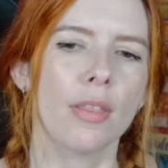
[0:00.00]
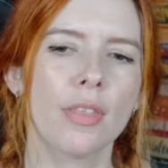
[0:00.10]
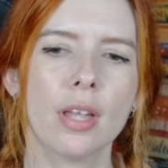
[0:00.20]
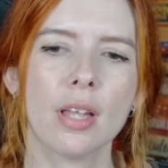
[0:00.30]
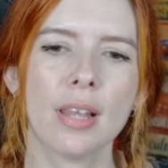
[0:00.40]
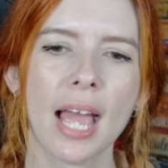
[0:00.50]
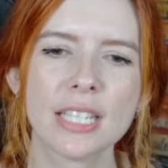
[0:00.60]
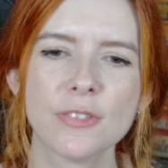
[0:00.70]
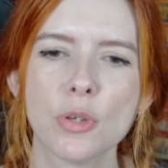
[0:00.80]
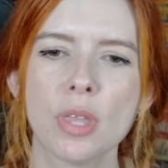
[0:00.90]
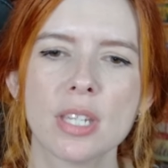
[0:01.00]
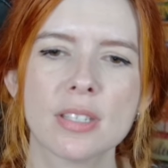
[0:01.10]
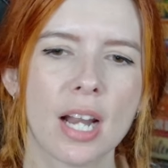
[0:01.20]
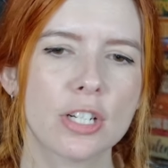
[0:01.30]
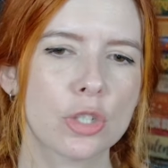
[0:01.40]
The last few things
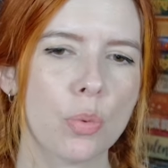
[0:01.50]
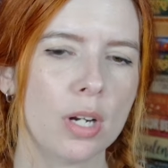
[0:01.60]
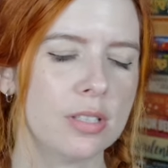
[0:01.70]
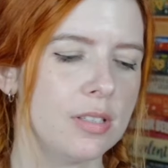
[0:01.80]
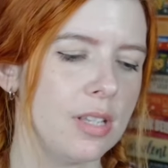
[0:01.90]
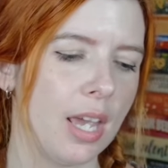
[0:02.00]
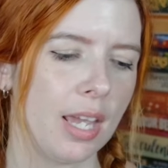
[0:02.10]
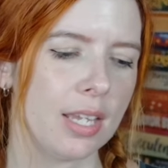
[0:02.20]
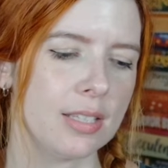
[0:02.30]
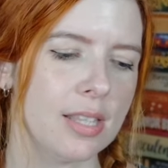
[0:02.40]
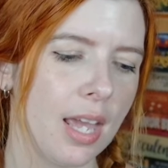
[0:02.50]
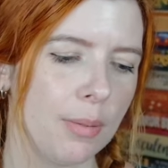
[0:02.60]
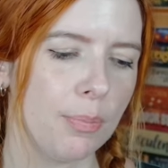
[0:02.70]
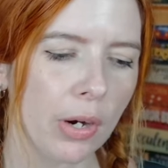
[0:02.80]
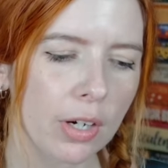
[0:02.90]
that I just wanted to say is
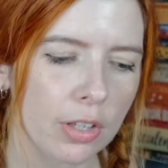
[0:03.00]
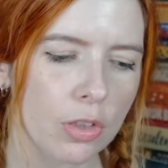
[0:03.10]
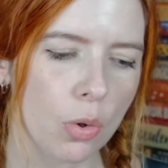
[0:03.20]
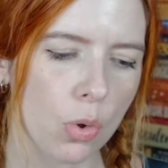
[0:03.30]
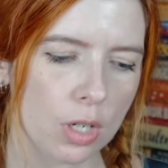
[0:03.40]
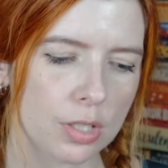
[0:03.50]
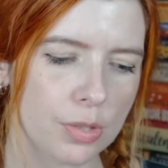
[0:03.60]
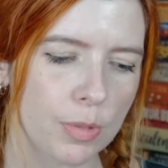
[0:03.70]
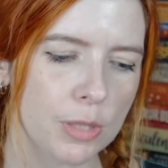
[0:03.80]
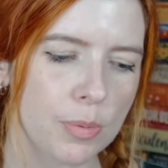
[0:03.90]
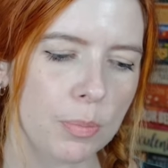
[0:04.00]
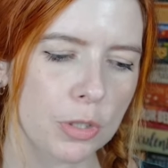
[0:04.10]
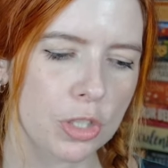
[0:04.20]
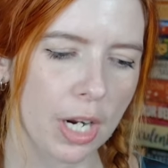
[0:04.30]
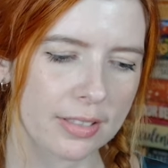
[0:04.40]
that Berek the horse must be
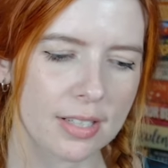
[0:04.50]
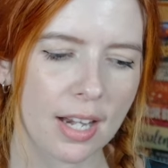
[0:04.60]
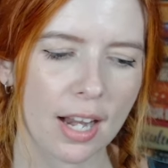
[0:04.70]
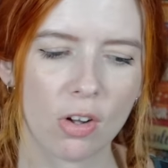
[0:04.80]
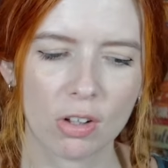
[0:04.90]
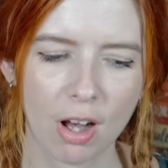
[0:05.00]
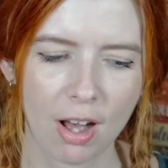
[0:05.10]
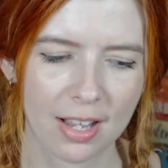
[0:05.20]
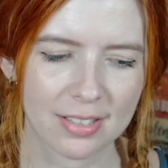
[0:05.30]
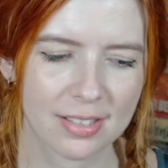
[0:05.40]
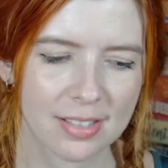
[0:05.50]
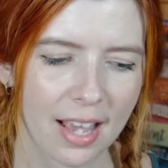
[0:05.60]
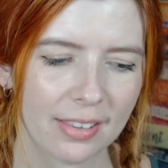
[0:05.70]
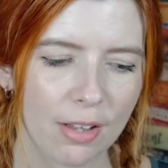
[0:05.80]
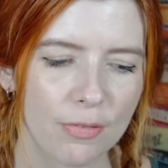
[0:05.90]
protected at all costs.
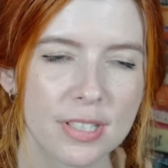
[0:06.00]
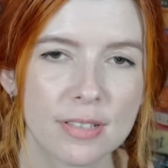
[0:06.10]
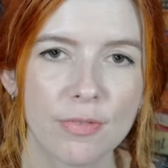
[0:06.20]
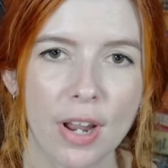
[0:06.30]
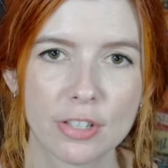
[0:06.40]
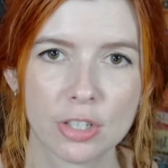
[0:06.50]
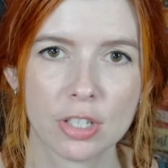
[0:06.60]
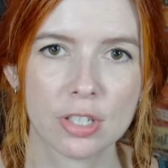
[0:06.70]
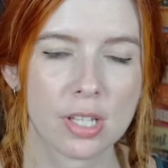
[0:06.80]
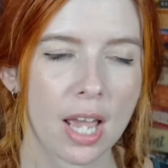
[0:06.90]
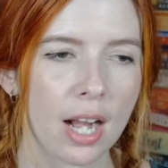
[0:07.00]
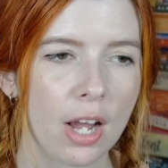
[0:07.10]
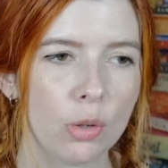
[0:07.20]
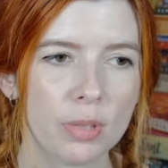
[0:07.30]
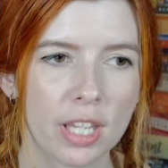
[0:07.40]
I love his adventures, and I
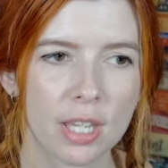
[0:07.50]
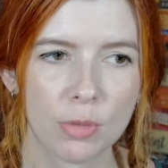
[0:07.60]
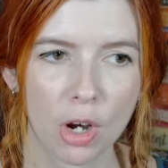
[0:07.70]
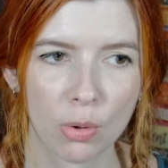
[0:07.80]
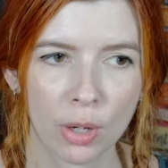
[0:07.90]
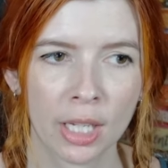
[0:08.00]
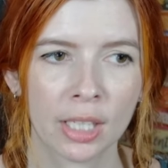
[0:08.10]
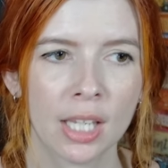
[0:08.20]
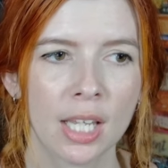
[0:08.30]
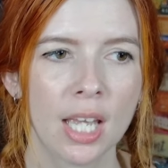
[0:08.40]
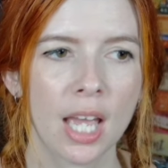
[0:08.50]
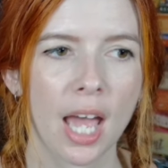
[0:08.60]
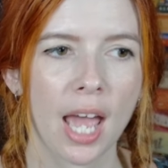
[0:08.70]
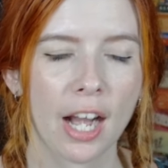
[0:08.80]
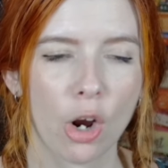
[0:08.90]
hope they keep going
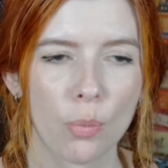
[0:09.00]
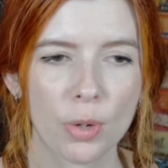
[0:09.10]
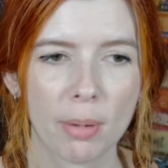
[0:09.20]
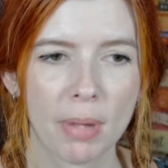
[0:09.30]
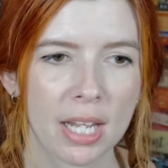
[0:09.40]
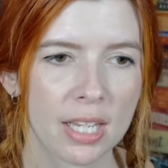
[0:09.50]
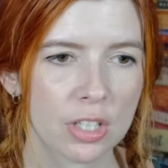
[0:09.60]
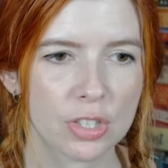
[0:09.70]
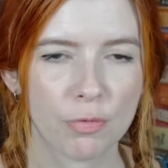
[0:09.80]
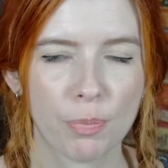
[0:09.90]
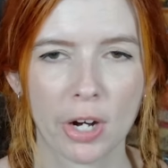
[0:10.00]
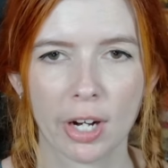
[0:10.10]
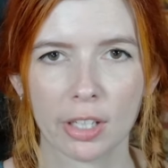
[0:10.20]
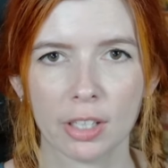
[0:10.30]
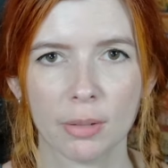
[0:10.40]
and I hope we get many years of
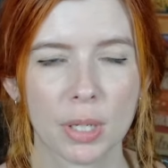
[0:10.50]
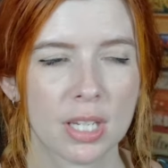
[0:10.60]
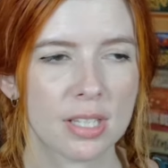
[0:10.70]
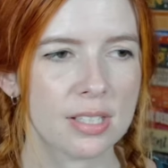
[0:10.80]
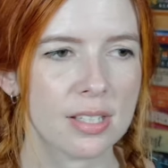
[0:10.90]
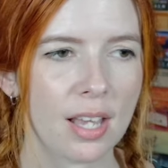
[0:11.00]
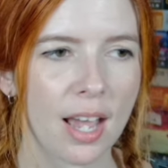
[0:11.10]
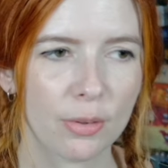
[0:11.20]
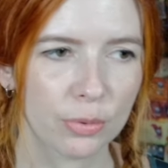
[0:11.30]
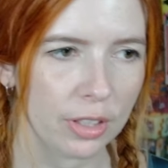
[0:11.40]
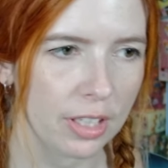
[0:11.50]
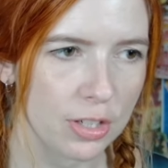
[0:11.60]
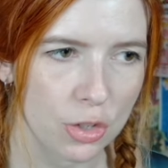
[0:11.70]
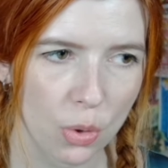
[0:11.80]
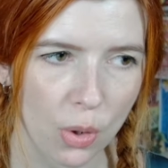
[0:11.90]
Berek because I really
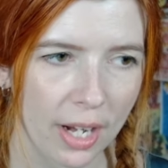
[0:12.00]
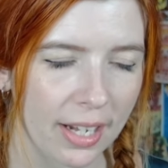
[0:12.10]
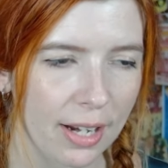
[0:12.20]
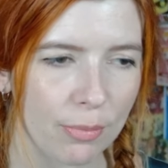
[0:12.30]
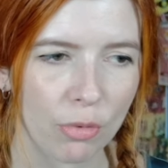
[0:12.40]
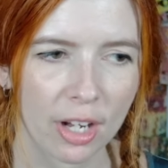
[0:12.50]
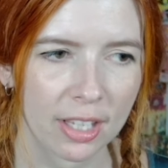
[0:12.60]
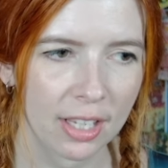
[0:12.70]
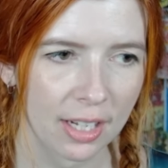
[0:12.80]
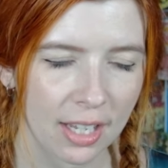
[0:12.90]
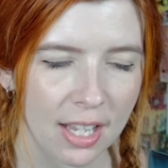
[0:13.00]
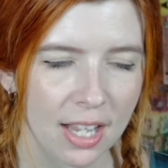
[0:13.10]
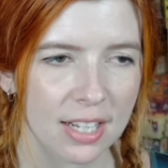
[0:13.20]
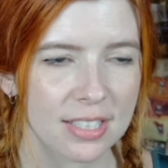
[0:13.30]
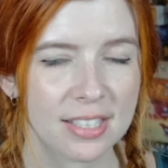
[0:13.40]
enjoyed him running in
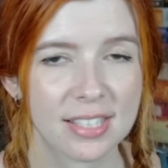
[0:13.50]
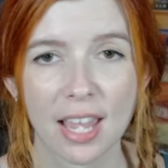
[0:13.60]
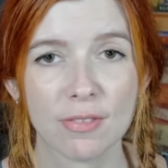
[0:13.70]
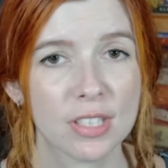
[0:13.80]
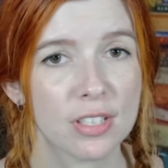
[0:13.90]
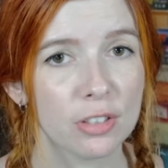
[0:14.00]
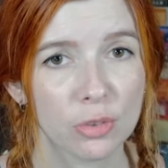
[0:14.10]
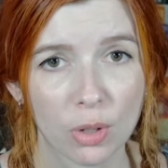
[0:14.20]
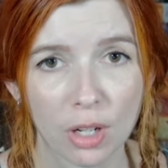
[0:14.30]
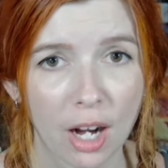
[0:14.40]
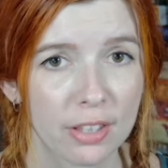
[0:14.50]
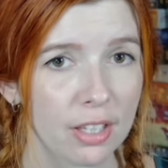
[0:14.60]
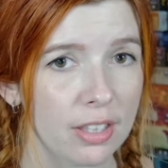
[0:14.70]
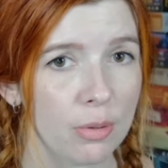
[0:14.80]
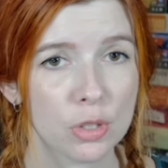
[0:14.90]
to save Isildur. I
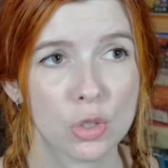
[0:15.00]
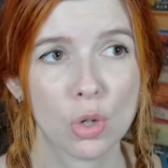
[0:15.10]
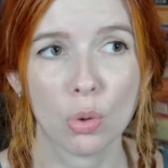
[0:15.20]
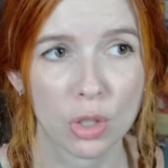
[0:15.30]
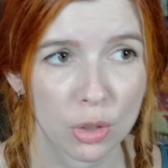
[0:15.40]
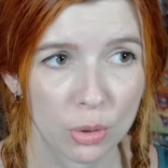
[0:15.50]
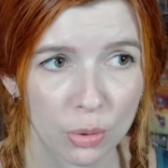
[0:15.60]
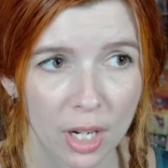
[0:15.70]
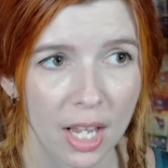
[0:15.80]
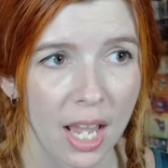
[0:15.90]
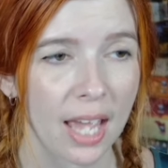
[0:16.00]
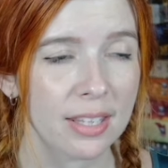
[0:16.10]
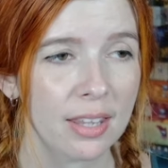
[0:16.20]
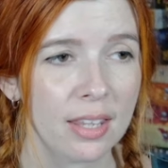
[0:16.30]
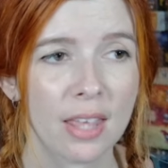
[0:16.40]
thought that was so cute, and
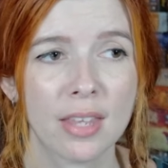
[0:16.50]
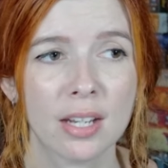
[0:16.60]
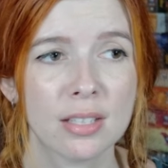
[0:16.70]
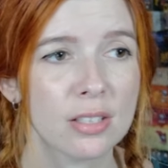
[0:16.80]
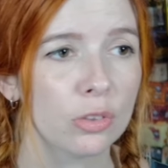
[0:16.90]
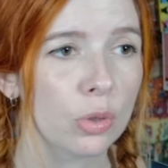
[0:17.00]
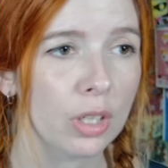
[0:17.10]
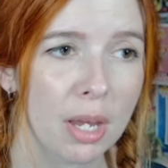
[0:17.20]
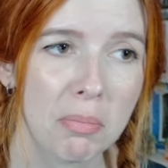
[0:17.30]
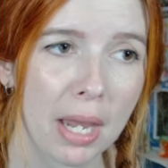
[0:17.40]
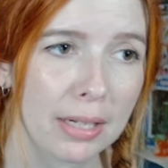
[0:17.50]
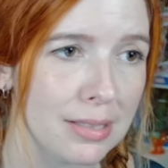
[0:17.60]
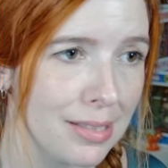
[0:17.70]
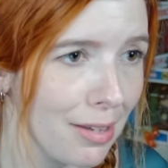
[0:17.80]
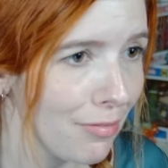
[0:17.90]
then and then Isildur came back to
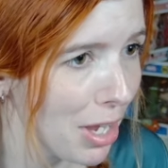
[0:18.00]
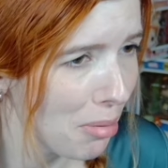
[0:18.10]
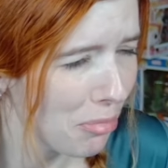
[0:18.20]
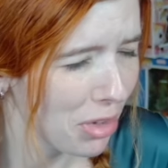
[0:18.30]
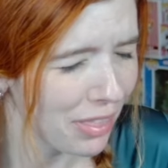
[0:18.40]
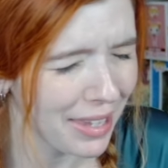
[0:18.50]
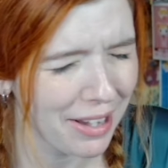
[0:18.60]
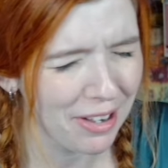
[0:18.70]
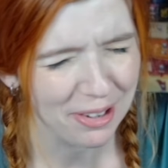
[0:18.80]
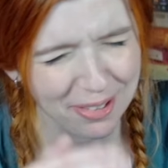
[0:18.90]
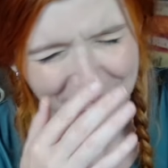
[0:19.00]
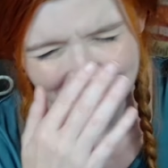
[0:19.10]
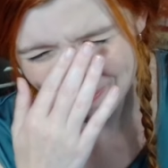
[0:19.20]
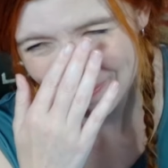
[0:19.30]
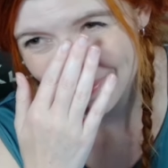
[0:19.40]
save him with
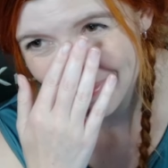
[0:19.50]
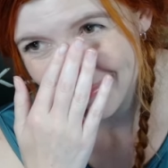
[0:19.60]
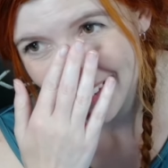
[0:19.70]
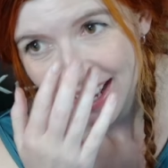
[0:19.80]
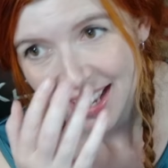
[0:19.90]
Theo.